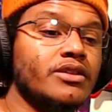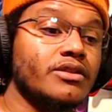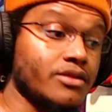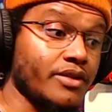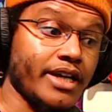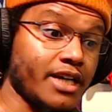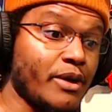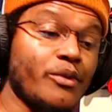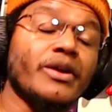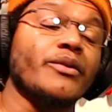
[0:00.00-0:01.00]
So they come
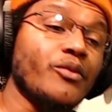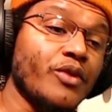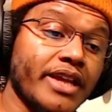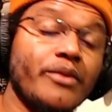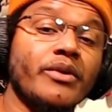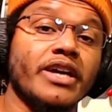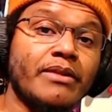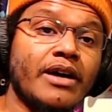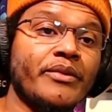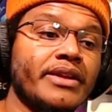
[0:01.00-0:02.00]
out with what they want to come
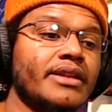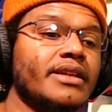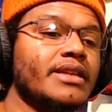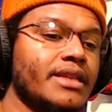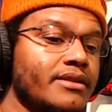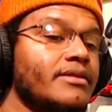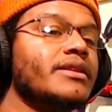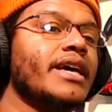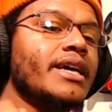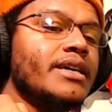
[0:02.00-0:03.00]
out with, then
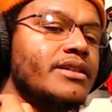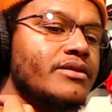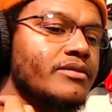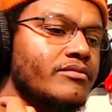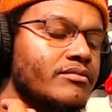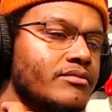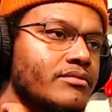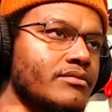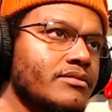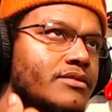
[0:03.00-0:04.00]
they
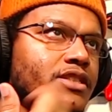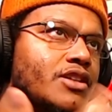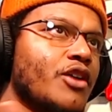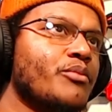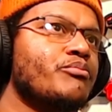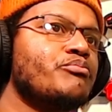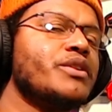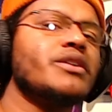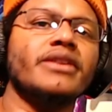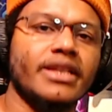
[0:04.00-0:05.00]
start
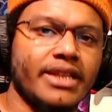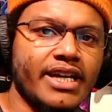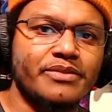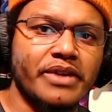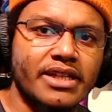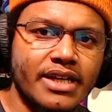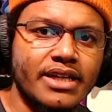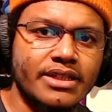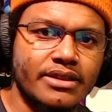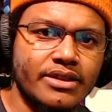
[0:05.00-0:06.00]
building the
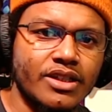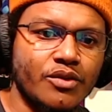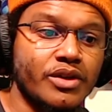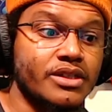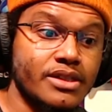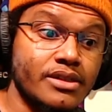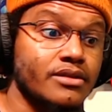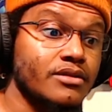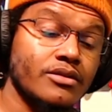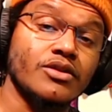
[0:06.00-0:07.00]
expectation, you know, which
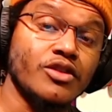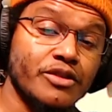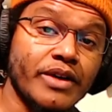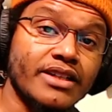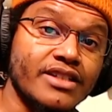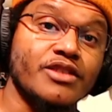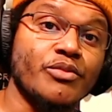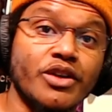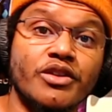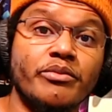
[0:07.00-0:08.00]
is, you expect us to
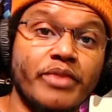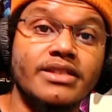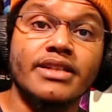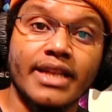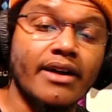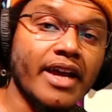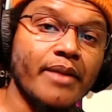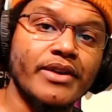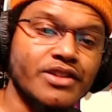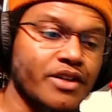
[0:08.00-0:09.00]
bring you the best cloud
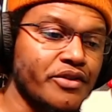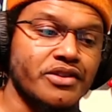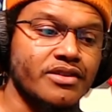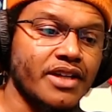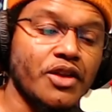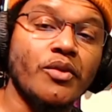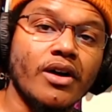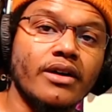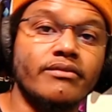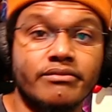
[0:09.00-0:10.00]
gaming service in the
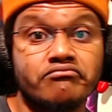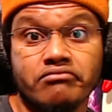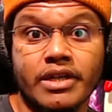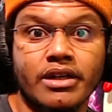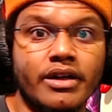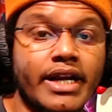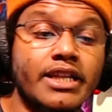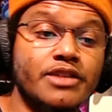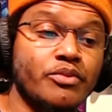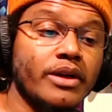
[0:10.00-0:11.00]
world, you know, and at
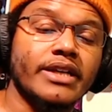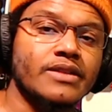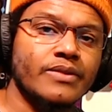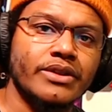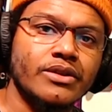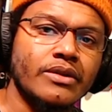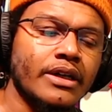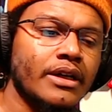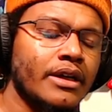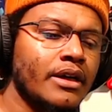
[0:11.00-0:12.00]
this point, that's what they're doing.
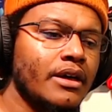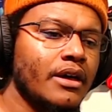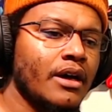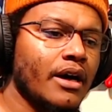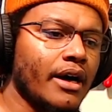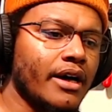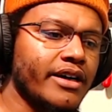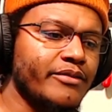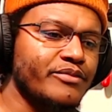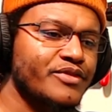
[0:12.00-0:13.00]

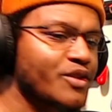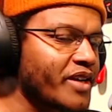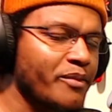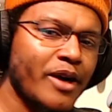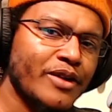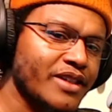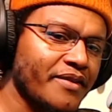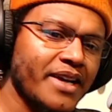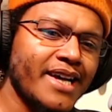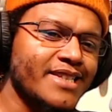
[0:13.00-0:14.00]
Sony and Microsoft
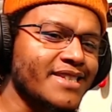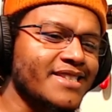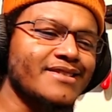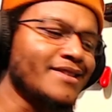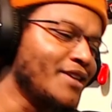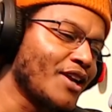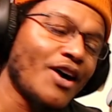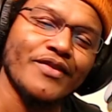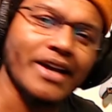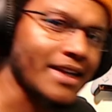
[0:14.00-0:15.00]
can't just get
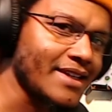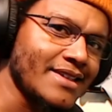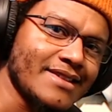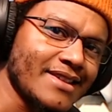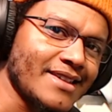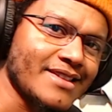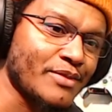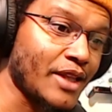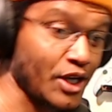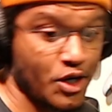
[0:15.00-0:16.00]
off that easy and just be
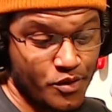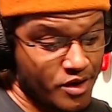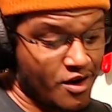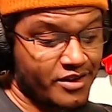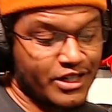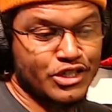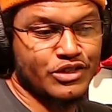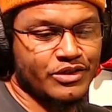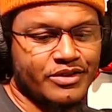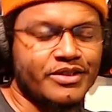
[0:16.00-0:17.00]
like, oh, we're all
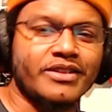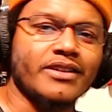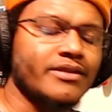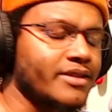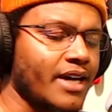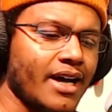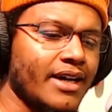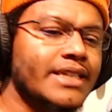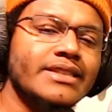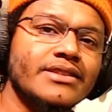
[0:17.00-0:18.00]
digital, and, you know, nah.